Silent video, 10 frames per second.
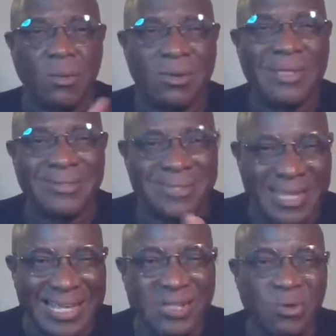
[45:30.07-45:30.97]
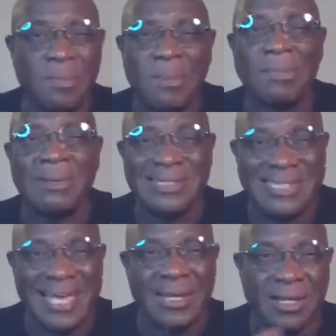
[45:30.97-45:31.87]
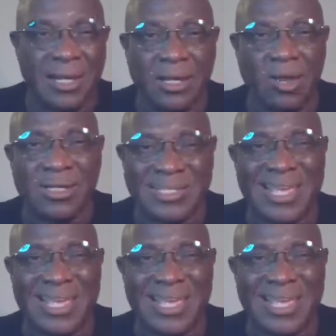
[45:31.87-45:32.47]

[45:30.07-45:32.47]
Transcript: Well, there's an indoor public setting in Los